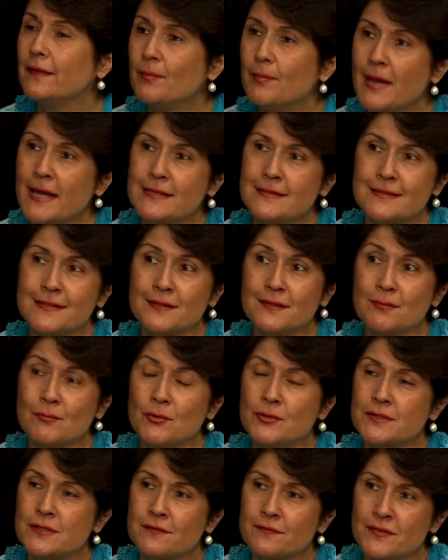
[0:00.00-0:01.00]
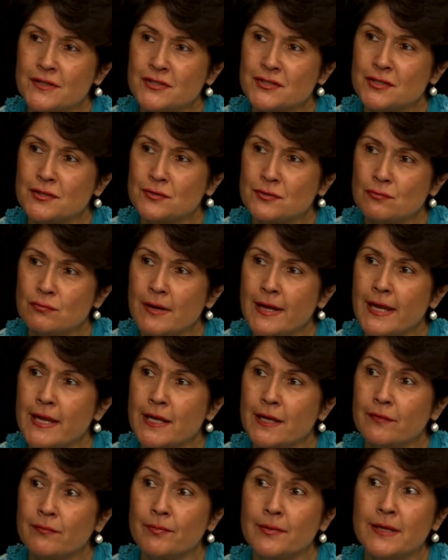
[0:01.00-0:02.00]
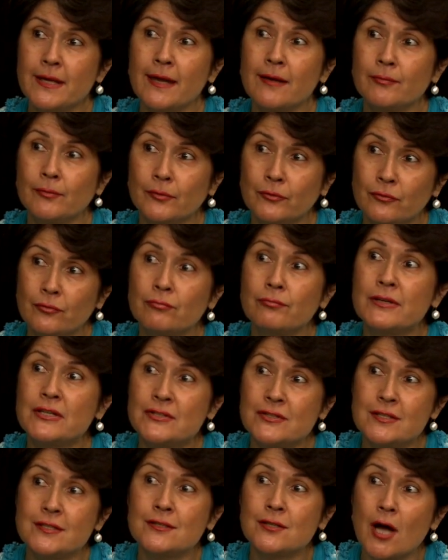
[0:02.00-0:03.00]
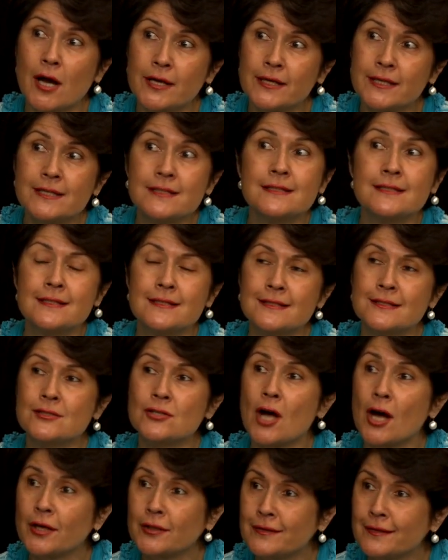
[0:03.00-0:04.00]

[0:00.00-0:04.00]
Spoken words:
the best and the most efficient way of being able to reach these audiences and talk